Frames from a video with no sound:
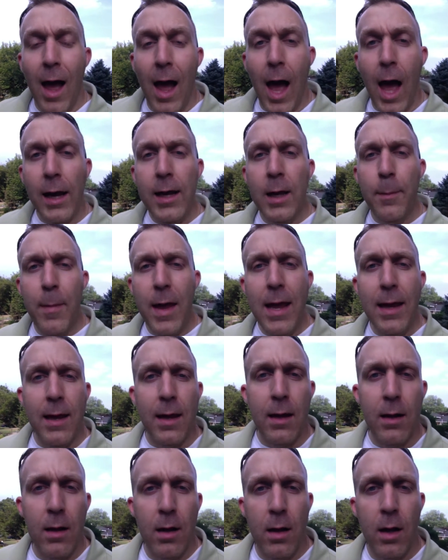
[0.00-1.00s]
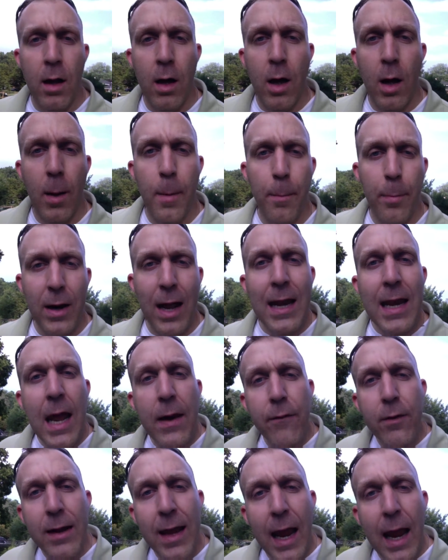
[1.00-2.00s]
I didn't make it, but I
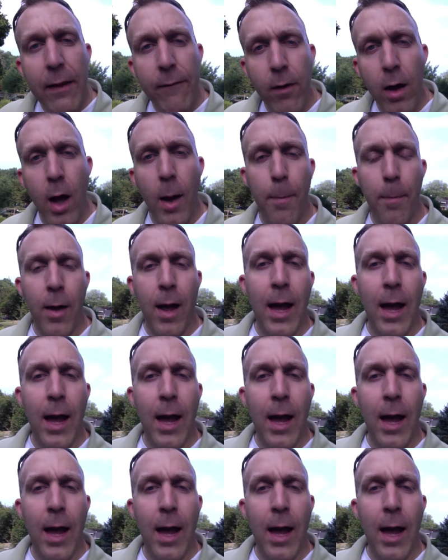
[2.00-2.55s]
never gave up.